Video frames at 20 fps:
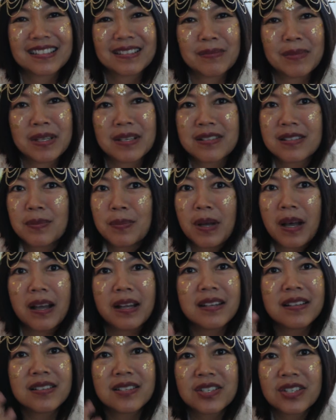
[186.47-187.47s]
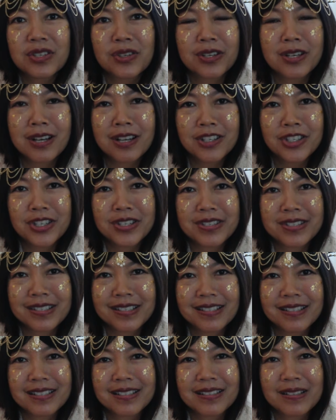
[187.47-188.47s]
because the body is just your
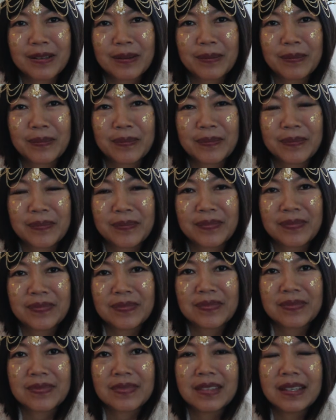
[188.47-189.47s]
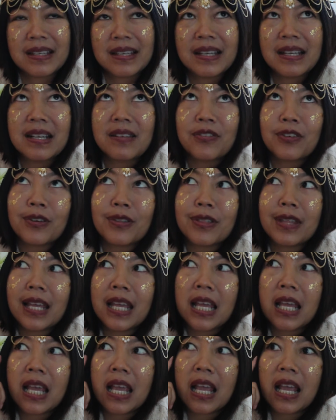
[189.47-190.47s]
consciousness. If you're
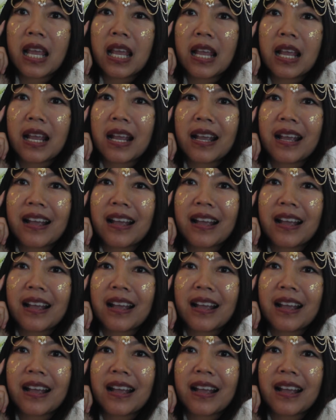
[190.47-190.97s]
thinking